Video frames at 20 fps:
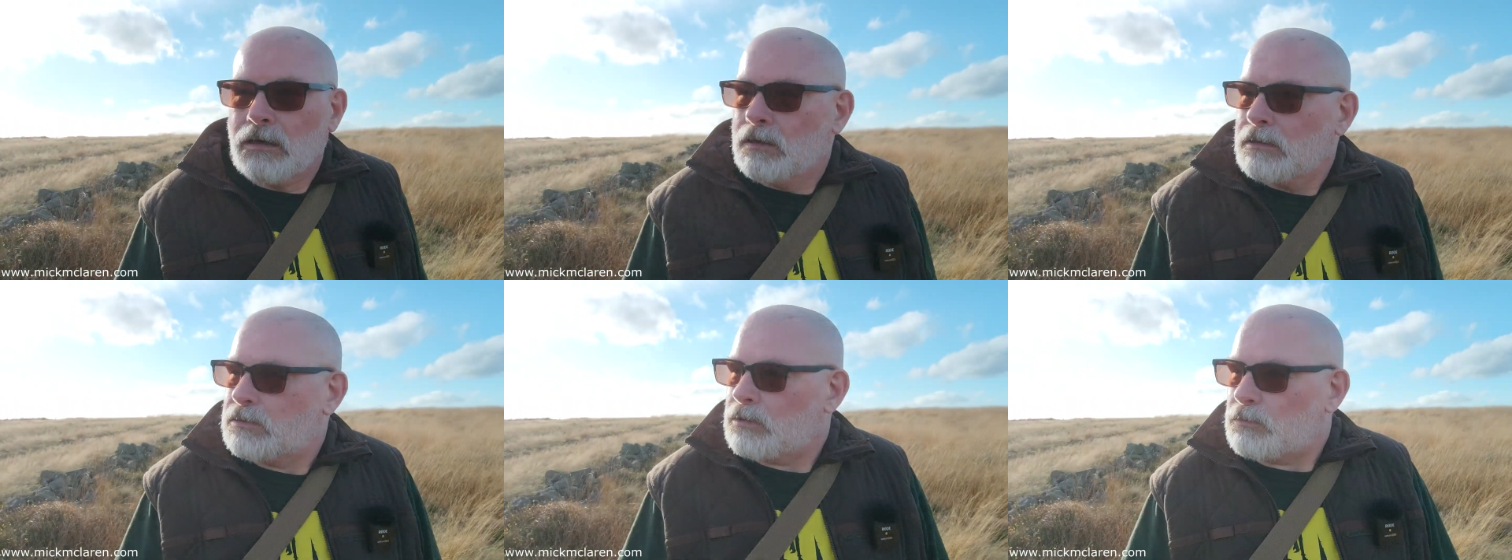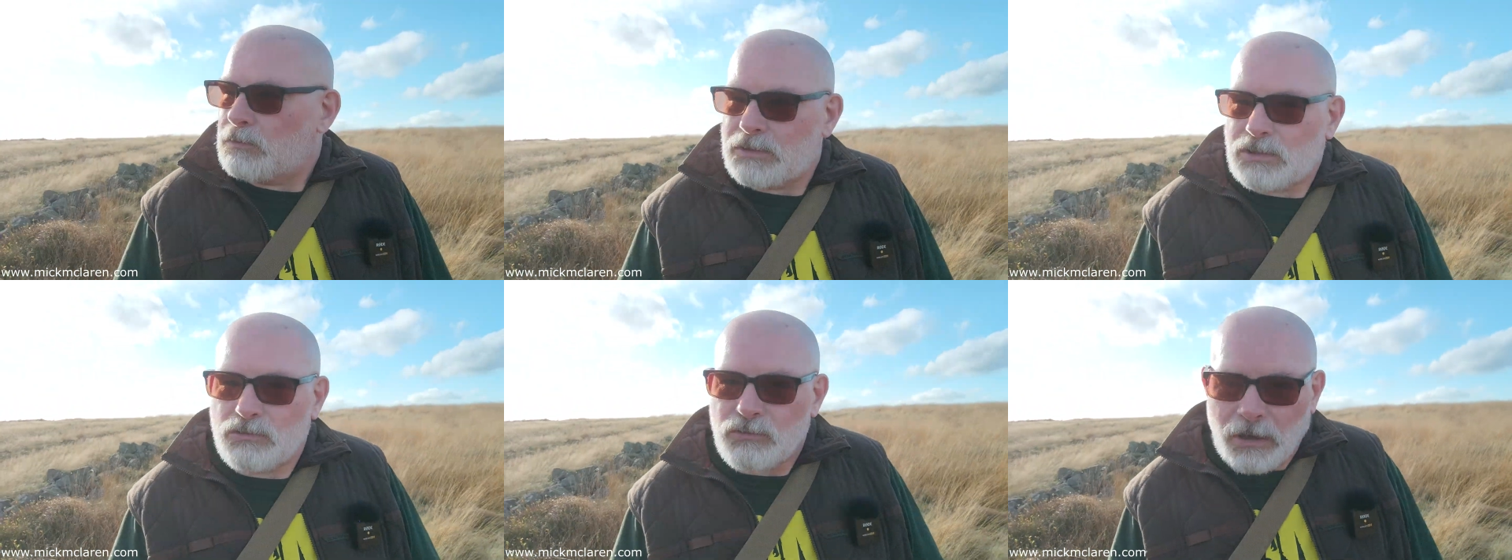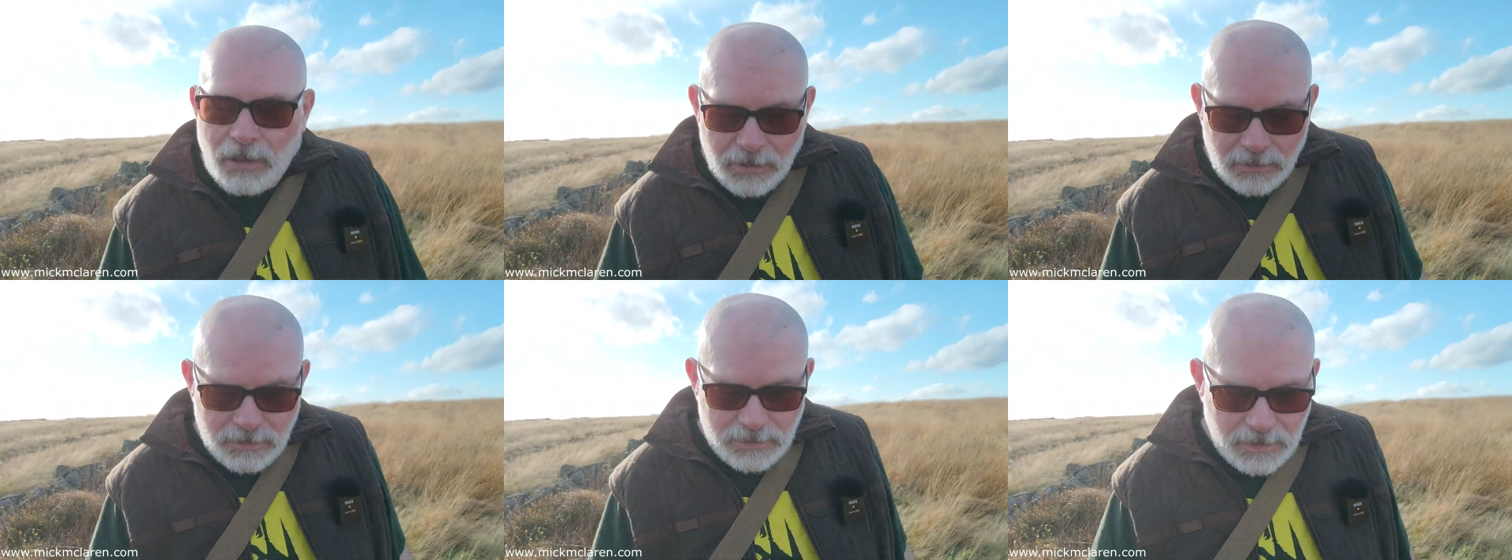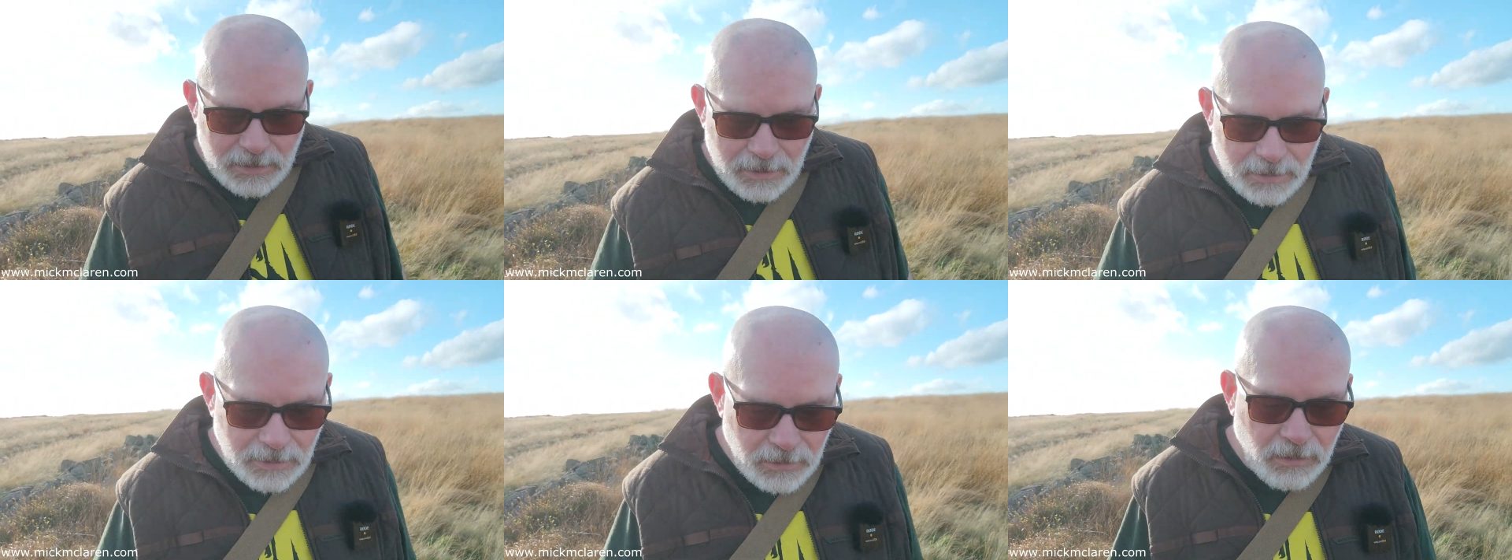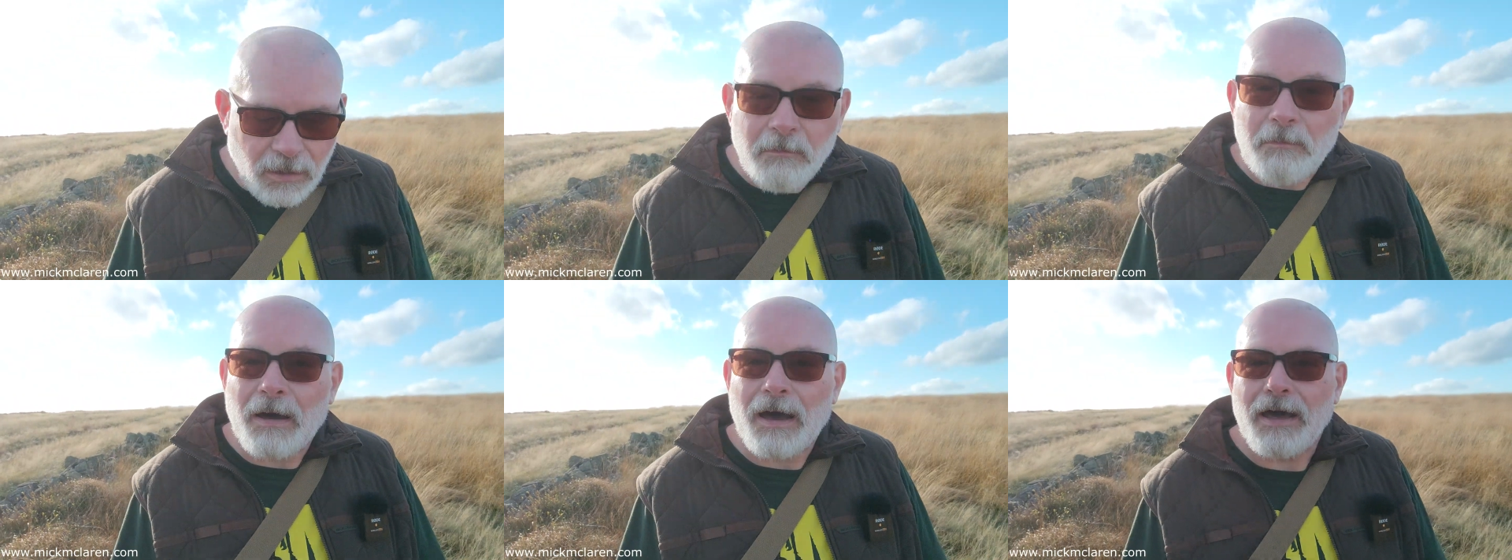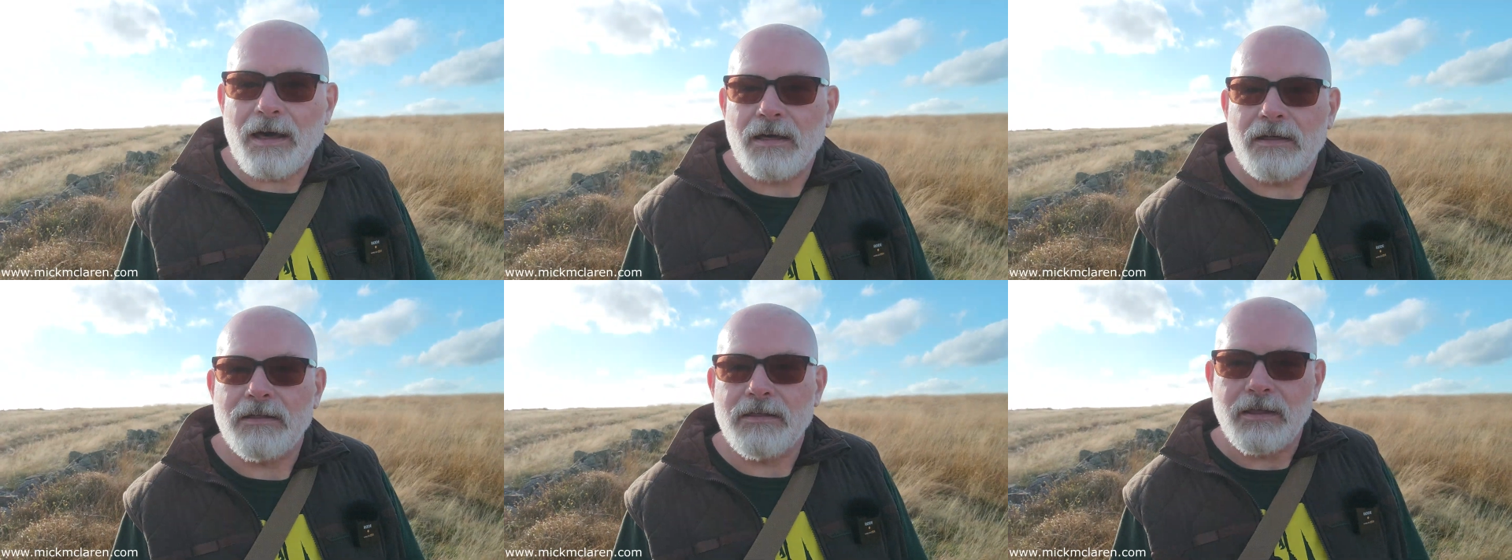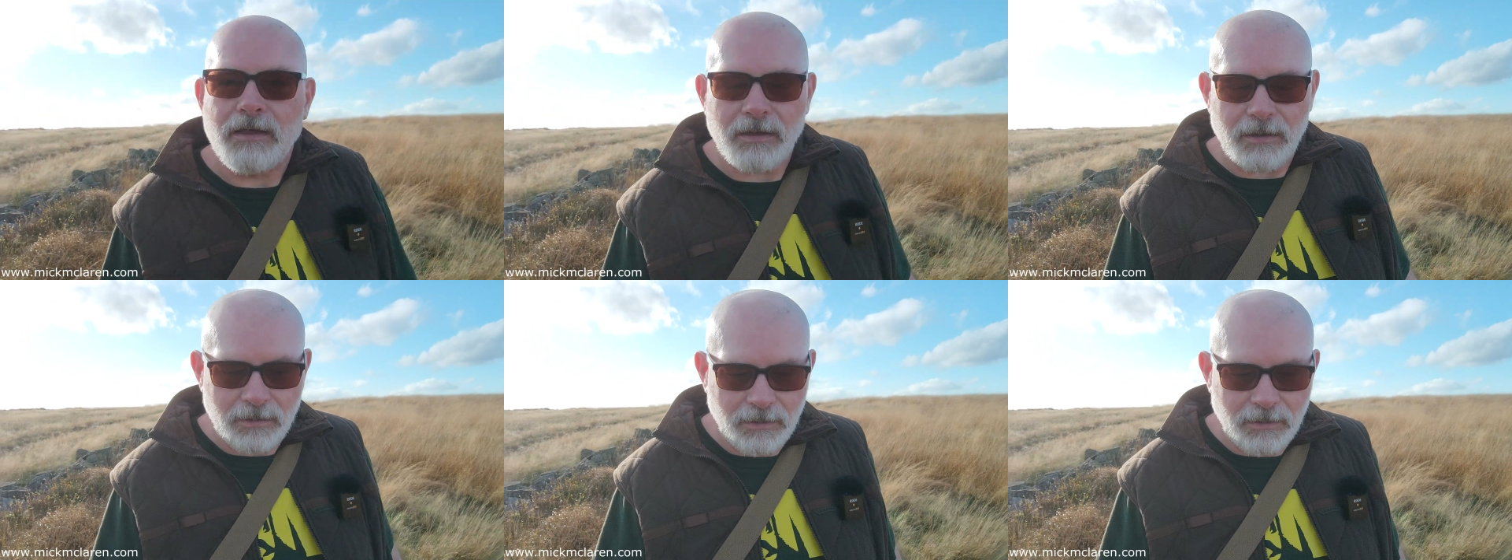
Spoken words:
So we tried taking the path